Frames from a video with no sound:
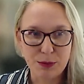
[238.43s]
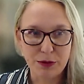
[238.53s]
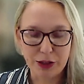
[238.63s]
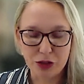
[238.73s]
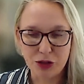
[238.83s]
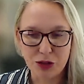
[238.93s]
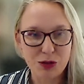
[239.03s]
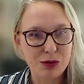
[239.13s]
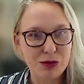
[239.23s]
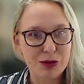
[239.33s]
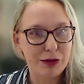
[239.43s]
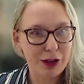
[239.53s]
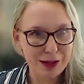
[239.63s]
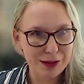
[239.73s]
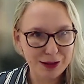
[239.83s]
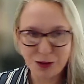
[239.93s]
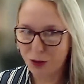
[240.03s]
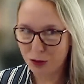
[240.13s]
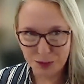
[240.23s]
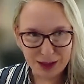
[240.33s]
professionals, friends,
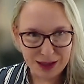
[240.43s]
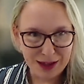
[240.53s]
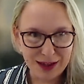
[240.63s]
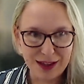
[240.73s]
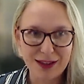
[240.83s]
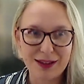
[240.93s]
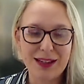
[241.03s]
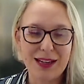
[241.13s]
social media.